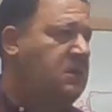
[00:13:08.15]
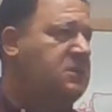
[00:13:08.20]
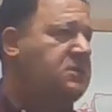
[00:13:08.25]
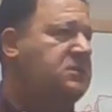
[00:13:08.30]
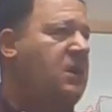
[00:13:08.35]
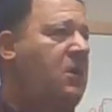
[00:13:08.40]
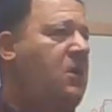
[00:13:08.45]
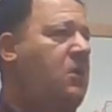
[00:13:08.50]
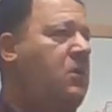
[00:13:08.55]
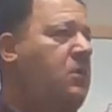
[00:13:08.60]

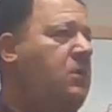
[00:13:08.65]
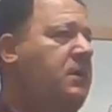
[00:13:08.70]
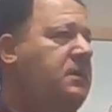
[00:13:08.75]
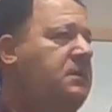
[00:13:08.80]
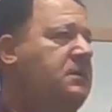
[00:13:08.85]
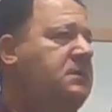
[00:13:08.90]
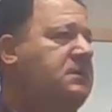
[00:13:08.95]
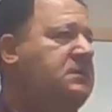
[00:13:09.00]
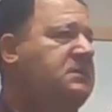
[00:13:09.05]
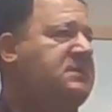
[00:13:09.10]
So
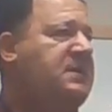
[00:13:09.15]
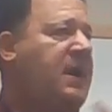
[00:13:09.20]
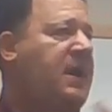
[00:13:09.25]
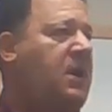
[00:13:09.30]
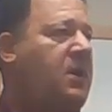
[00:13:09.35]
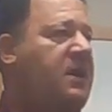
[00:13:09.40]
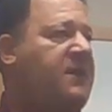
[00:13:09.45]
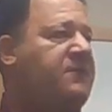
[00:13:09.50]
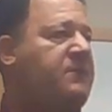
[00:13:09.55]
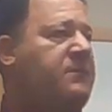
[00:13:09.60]

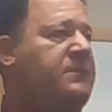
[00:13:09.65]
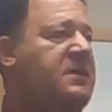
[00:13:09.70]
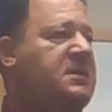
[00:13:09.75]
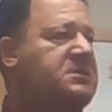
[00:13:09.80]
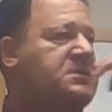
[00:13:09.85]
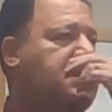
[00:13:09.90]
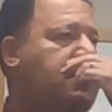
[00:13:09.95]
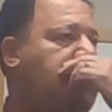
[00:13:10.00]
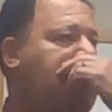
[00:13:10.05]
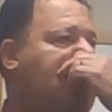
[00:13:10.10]
Terry from
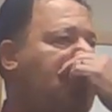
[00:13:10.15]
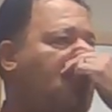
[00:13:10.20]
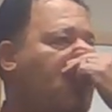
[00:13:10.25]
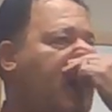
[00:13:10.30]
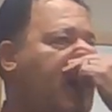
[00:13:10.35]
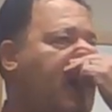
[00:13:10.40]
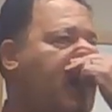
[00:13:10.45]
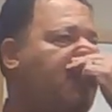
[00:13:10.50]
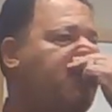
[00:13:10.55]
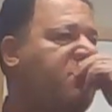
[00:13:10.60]
Michigan,
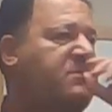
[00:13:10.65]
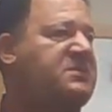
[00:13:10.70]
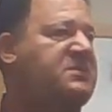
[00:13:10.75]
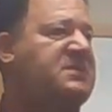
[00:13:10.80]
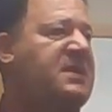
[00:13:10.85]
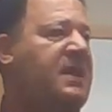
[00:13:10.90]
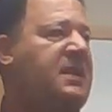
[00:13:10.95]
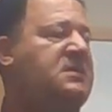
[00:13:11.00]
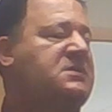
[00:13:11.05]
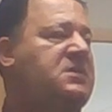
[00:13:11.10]
Rob from
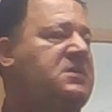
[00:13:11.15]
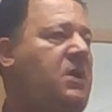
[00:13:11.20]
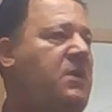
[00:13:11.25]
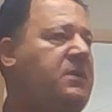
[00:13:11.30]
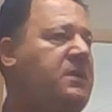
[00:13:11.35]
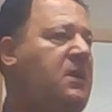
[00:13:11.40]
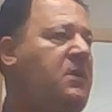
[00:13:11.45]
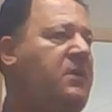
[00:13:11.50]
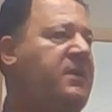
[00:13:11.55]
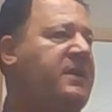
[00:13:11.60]
San
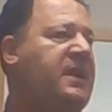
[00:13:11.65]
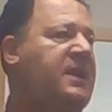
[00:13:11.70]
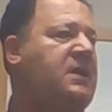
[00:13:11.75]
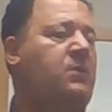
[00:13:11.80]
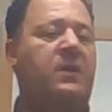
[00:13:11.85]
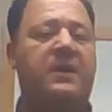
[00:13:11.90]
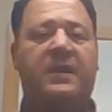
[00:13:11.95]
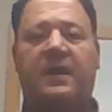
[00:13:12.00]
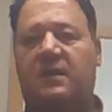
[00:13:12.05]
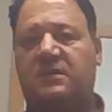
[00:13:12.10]
Antonio, and
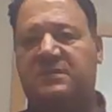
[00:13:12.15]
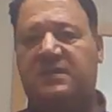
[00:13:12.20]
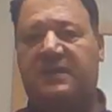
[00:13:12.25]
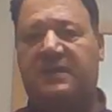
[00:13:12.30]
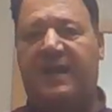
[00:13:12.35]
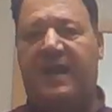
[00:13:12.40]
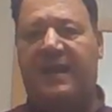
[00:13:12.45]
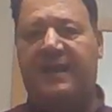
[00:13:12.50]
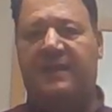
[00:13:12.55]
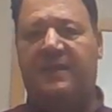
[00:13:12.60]
anyone else
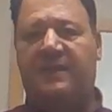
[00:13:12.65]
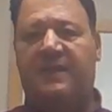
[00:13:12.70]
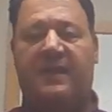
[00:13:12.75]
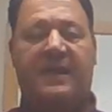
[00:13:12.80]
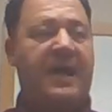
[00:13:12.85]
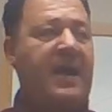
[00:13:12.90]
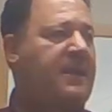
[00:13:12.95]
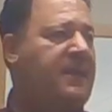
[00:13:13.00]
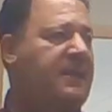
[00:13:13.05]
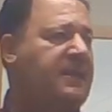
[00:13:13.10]
that got
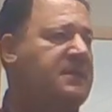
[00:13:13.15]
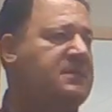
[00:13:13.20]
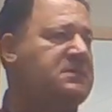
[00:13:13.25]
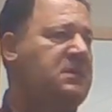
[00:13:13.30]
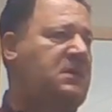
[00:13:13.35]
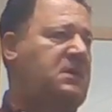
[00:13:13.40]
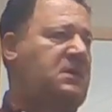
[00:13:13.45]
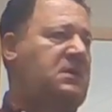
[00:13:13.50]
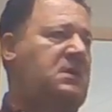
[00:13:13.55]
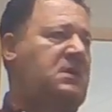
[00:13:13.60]
anything out of
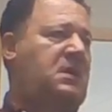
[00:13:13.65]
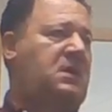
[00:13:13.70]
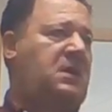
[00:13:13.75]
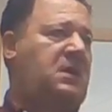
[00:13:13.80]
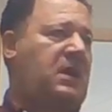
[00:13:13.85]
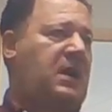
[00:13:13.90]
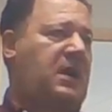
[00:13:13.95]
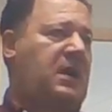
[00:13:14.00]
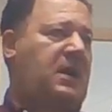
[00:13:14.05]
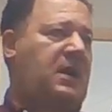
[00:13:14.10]
this,
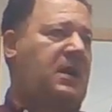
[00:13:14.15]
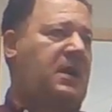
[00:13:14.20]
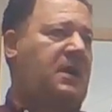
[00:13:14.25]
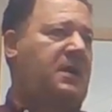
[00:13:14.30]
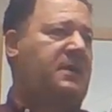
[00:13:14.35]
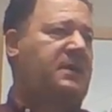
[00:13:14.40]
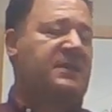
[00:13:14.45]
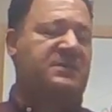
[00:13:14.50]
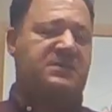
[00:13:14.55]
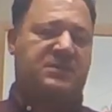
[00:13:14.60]

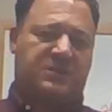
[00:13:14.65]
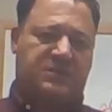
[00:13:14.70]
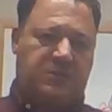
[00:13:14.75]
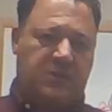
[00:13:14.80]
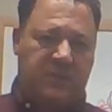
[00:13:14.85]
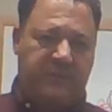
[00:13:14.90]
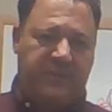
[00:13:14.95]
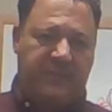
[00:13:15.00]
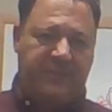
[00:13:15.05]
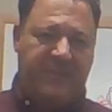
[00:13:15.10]
it's just
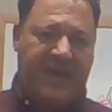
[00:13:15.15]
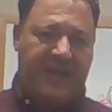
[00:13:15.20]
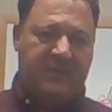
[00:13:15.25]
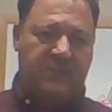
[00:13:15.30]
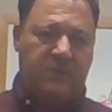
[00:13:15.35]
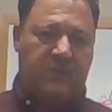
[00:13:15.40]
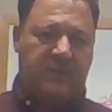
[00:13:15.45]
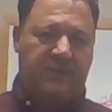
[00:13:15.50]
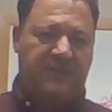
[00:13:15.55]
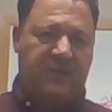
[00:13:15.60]
good to be
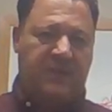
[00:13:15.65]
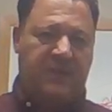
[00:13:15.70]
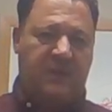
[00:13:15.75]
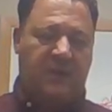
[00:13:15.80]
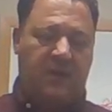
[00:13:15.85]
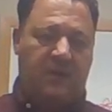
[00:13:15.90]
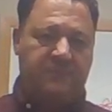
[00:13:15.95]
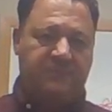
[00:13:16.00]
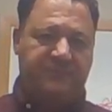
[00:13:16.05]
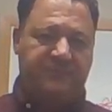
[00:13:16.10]
back doing a
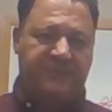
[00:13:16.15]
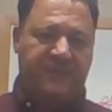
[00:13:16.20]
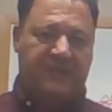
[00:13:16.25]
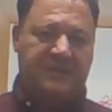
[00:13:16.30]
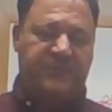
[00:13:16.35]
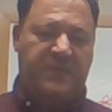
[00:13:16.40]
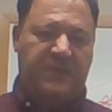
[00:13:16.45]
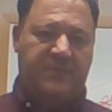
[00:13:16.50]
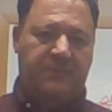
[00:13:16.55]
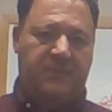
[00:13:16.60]
video.
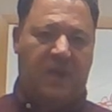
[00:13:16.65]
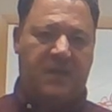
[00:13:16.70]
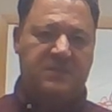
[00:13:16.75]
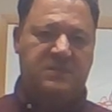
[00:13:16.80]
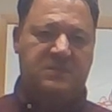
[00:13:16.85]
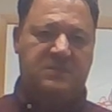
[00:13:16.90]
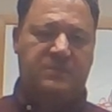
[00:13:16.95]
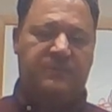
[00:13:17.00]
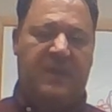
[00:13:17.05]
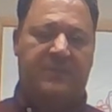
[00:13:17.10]
It's been
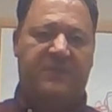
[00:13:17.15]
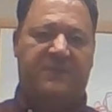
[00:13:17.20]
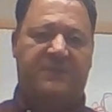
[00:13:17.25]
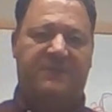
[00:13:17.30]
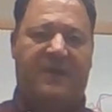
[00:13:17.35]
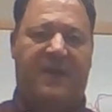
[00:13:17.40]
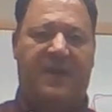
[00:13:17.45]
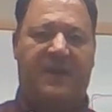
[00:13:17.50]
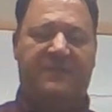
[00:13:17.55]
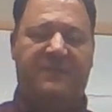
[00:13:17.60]
months, maybe
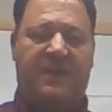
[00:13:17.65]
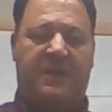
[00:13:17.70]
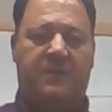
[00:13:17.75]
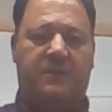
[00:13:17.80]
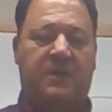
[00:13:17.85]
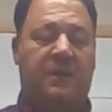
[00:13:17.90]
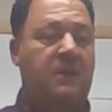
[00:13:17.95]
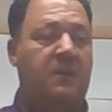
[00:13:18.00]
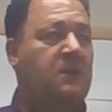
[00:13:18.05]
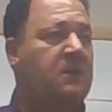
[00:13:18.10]
5, I
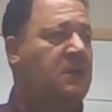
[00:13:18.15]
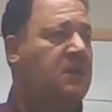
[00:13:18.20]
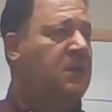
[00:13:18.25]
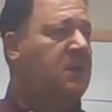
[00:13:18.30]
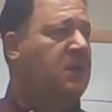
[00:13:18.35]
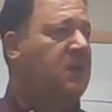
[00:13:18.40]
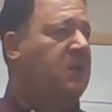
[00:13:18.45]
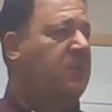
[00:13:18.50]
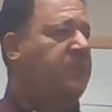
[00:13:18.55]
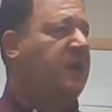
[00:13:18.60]
don't know.
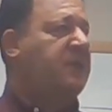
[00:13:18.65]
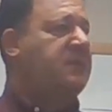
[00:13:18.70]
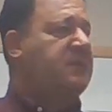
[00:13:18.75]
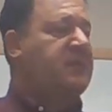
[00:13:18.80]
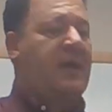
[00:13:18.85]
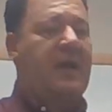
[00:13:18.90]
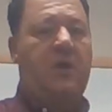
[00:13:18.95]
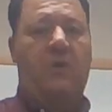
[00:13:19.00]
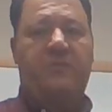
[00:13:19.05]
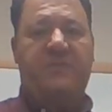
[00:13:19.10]

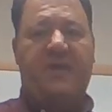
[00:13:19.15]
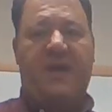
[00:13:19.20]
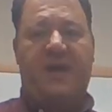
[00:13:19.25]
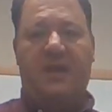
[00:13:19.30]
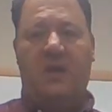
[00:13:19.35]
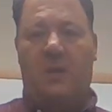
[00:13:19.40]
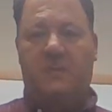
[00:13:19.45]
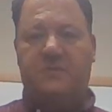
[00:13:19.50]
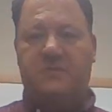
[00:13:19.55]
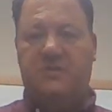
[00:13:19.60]
But I hope
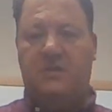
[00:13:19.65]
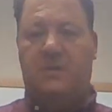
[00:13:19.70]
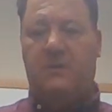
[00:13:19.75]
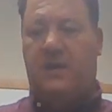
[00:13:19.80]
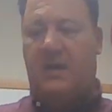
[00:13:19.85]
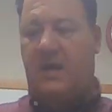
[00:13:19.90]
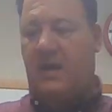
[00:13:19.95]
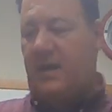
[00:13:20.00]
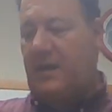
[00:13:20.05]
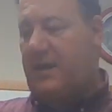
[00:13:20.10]
that helped
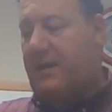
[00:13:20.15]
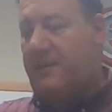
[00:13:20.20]
you.